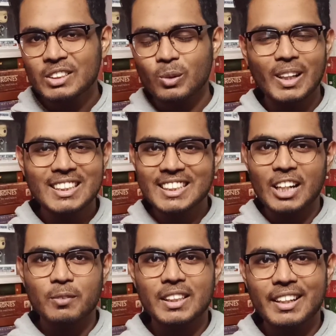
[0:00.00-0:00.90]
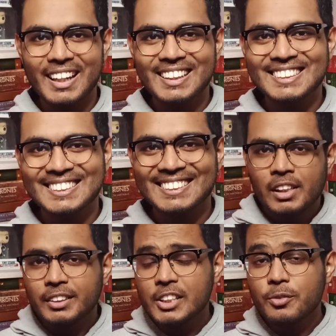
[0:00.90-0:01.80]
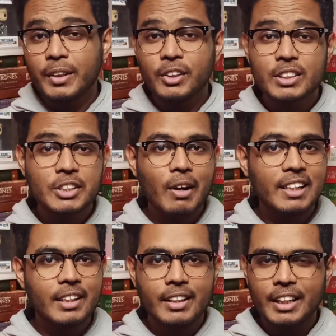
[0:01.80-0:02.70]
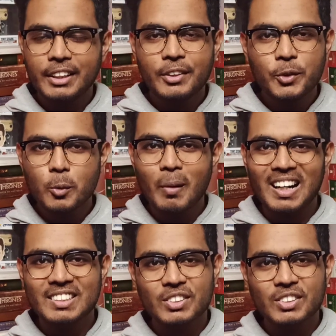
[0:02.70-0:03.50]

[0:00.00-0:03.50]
So let's start with the recs. This video is divided in two parts.